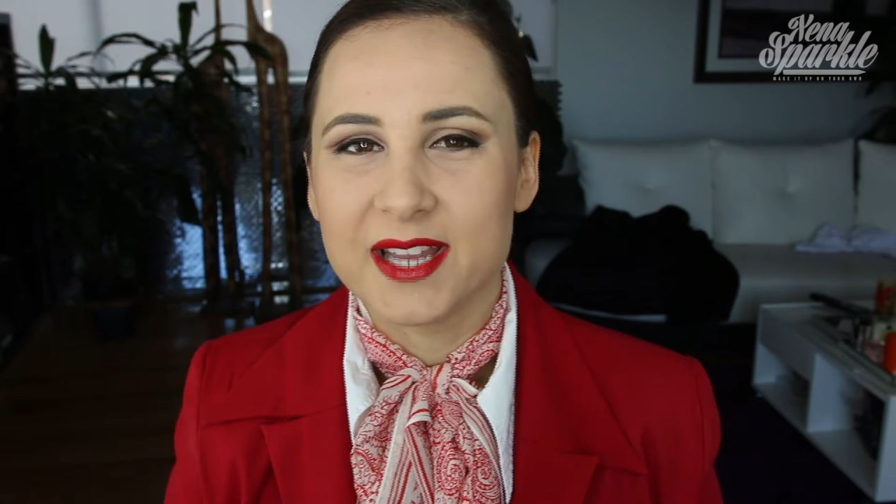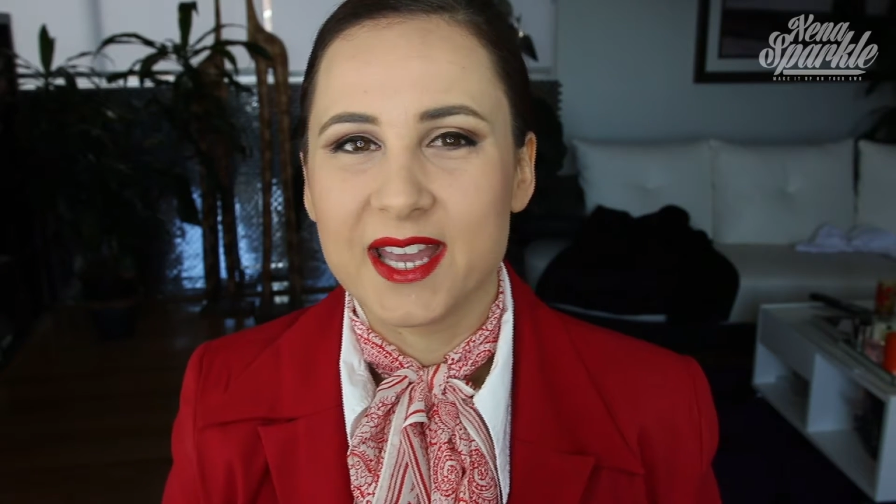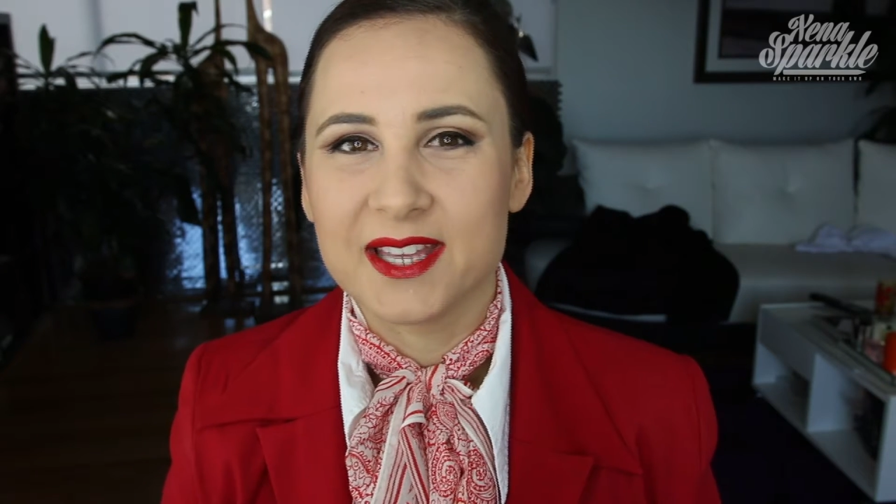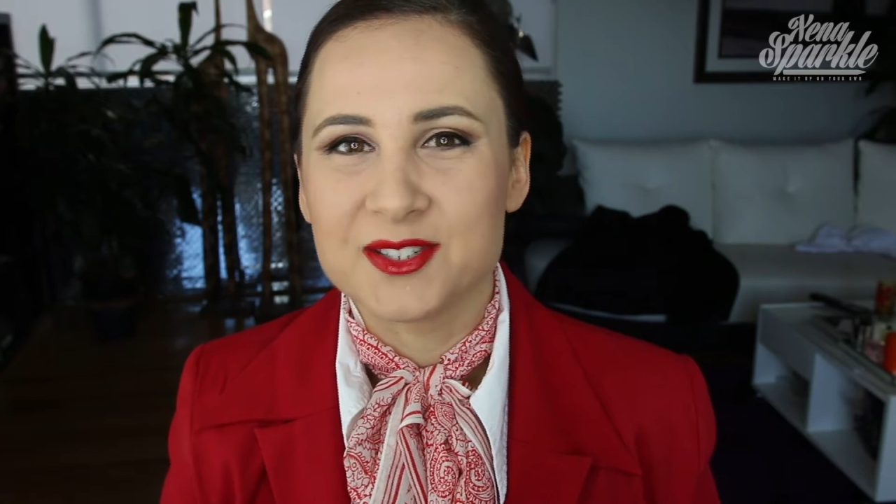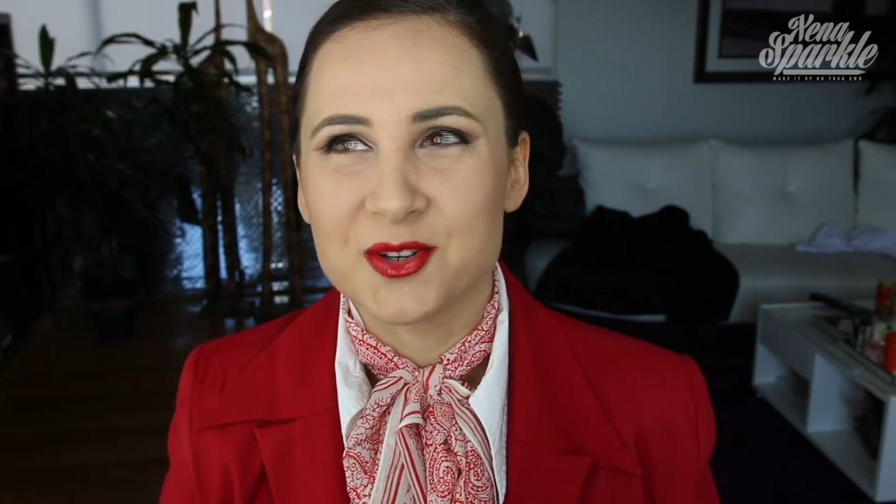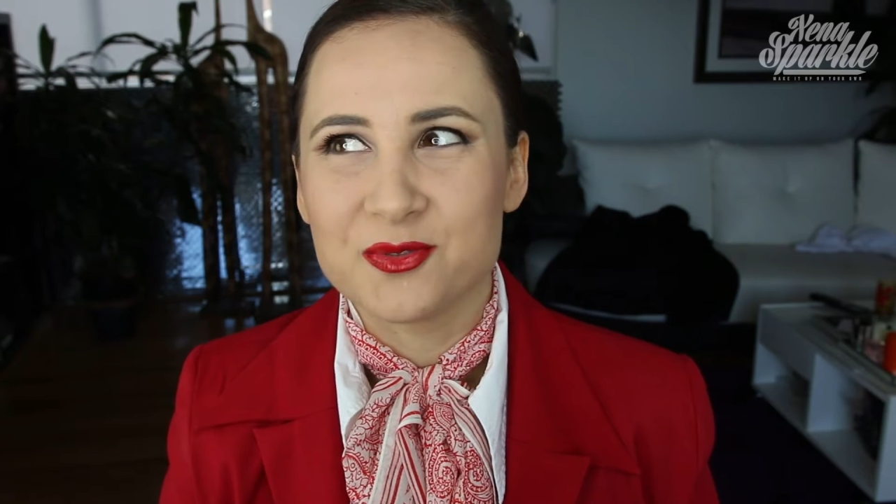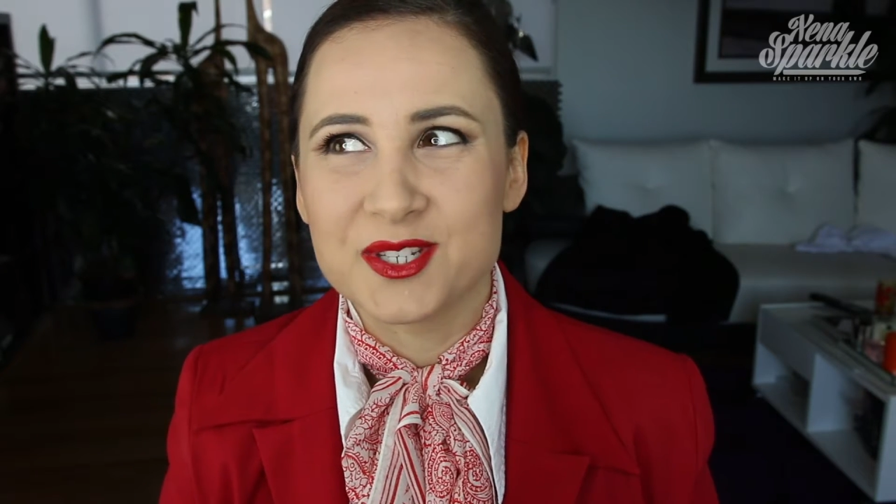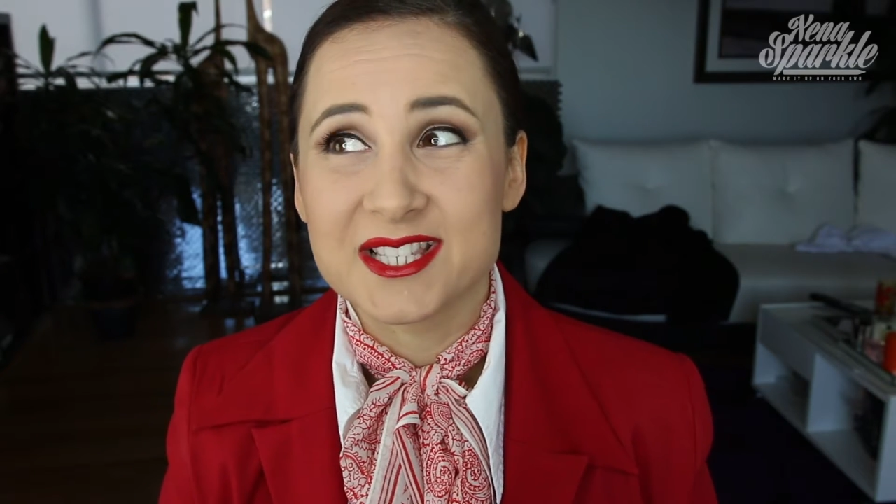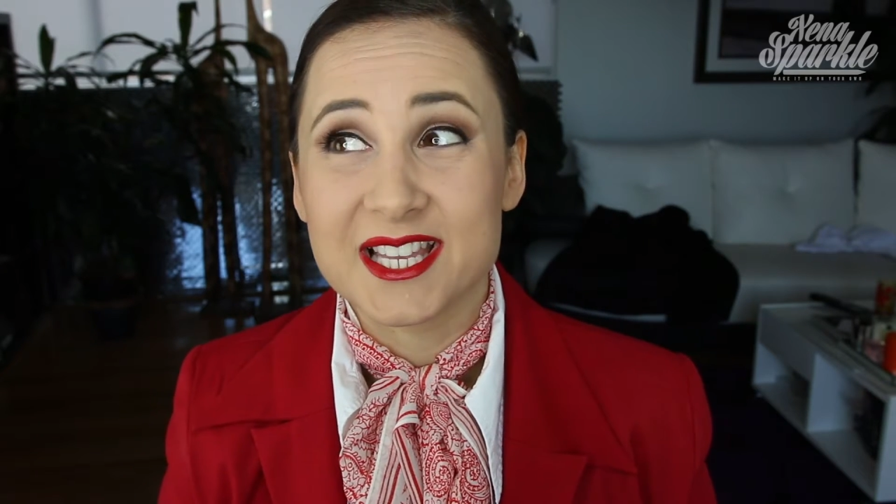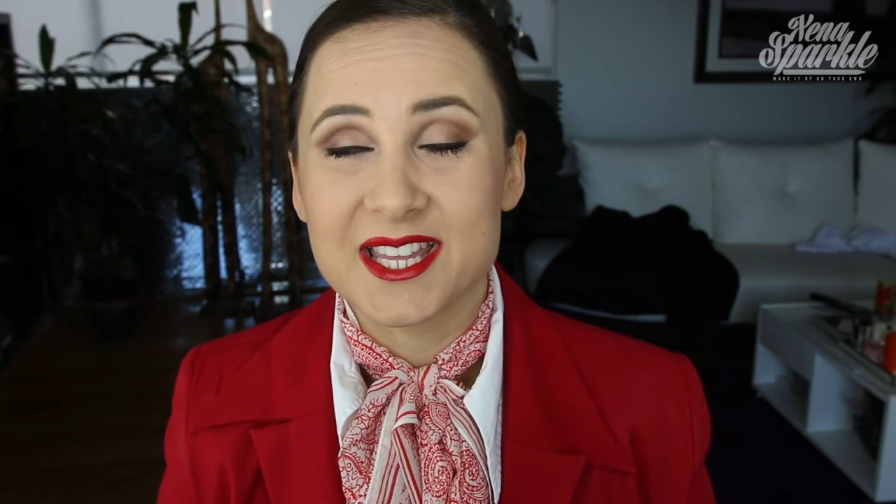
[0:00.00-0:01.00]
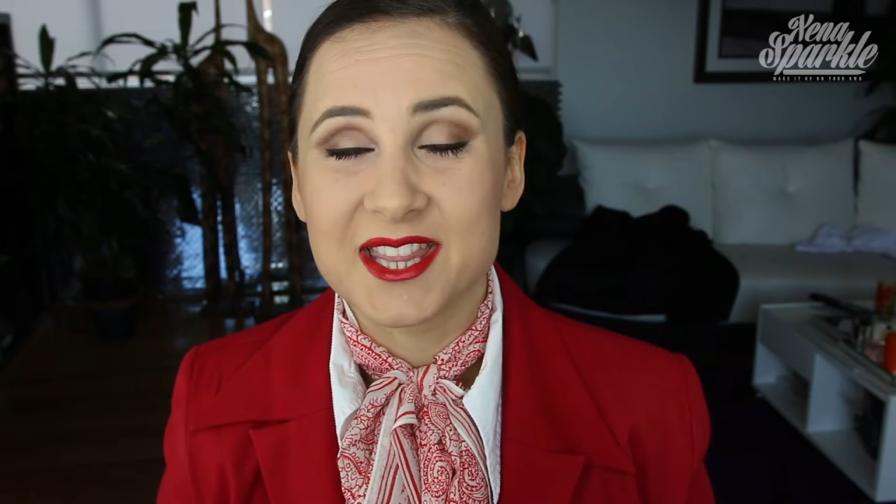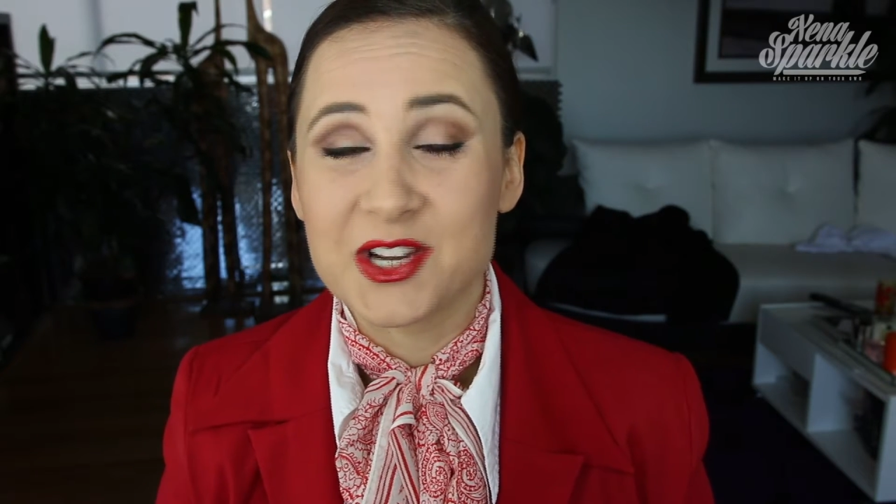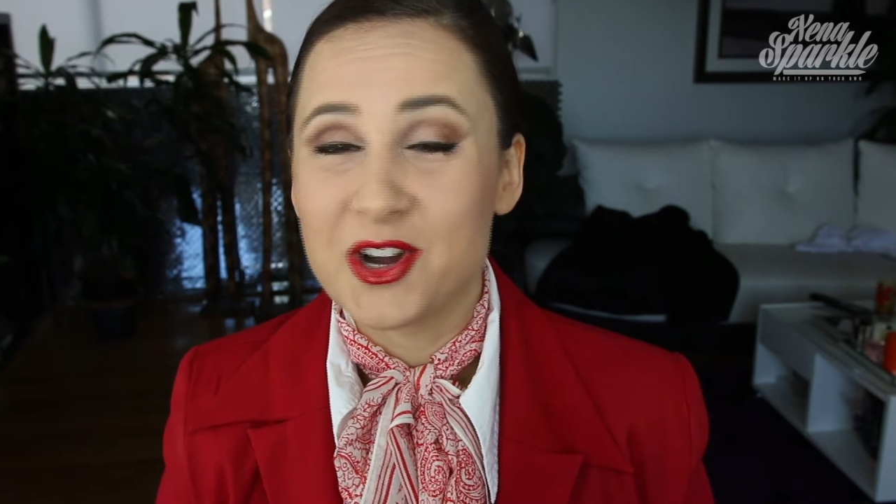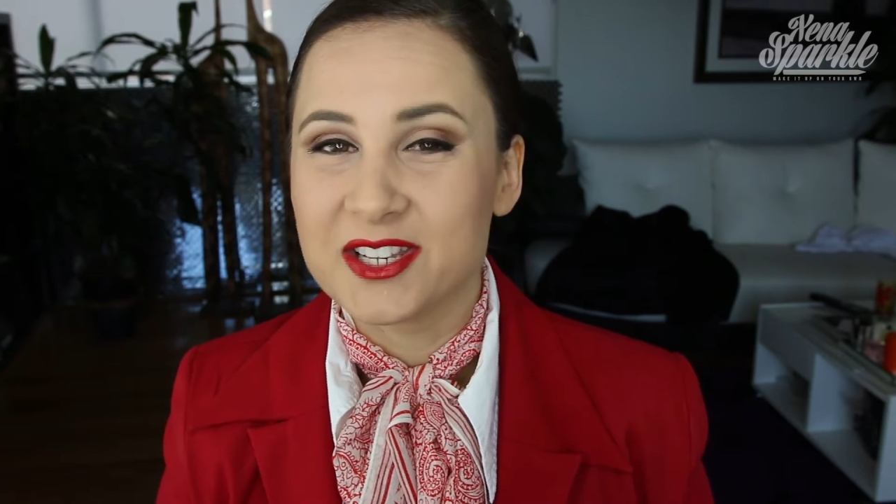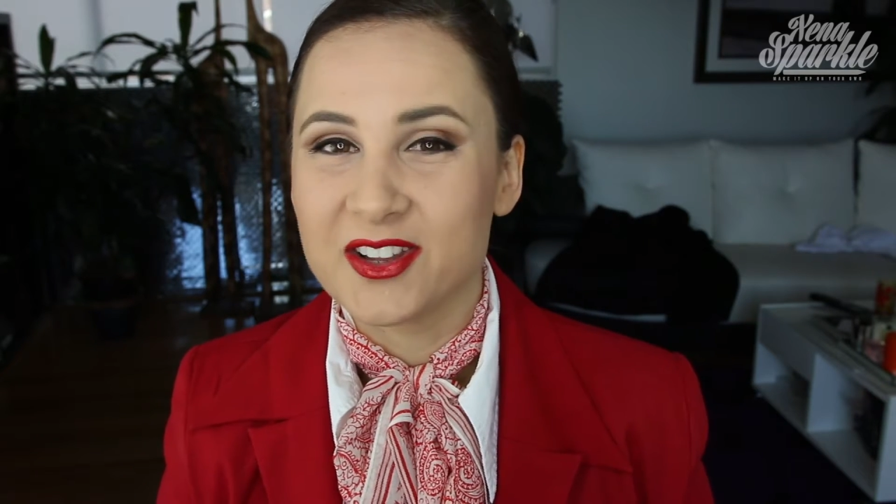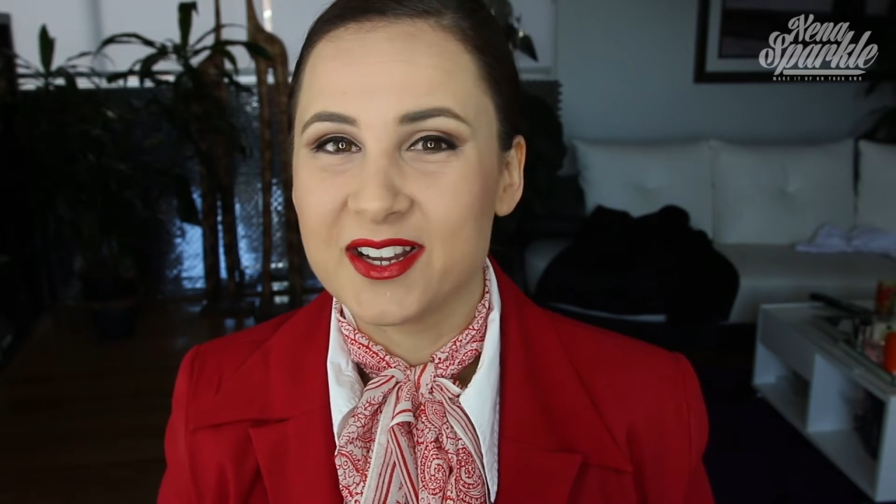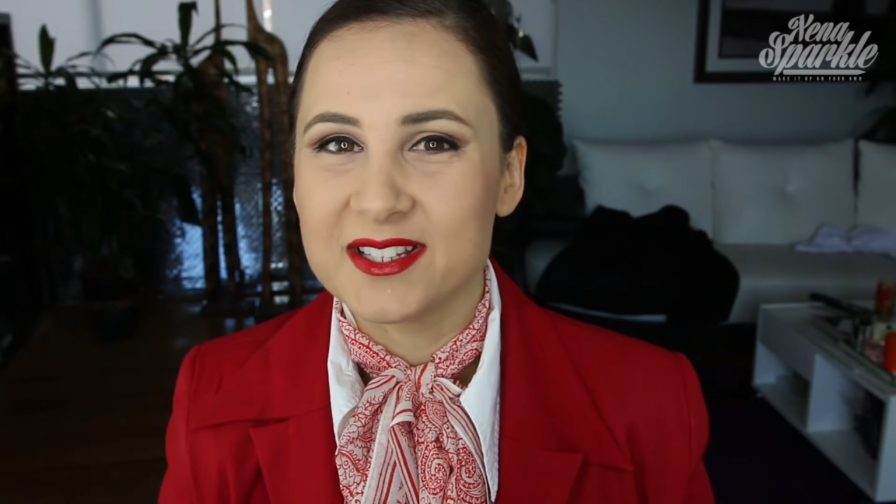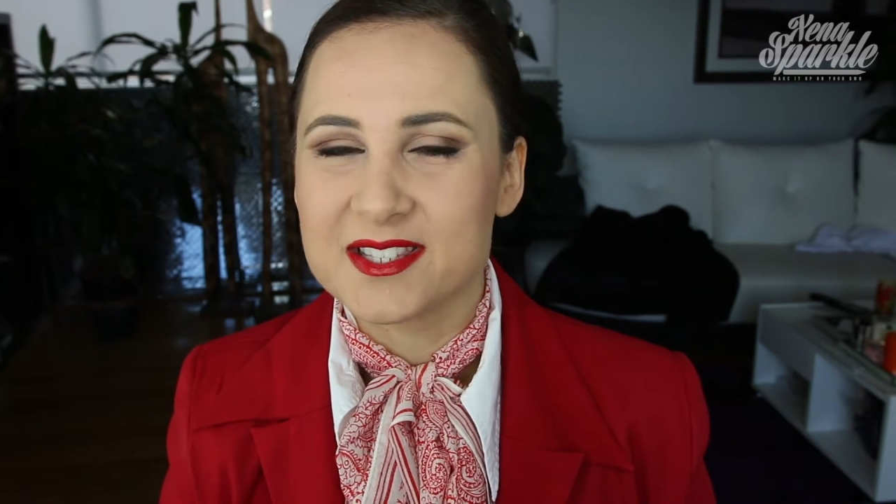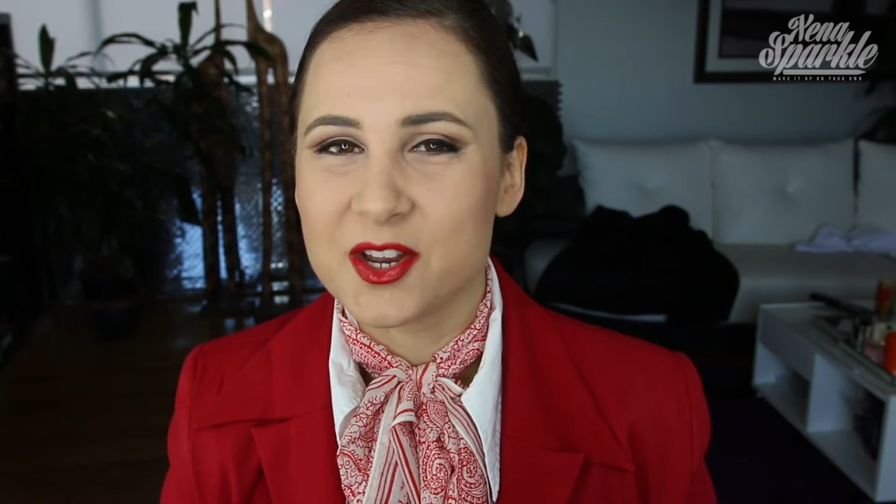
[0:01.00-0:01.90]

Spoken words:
And obviously the guidelines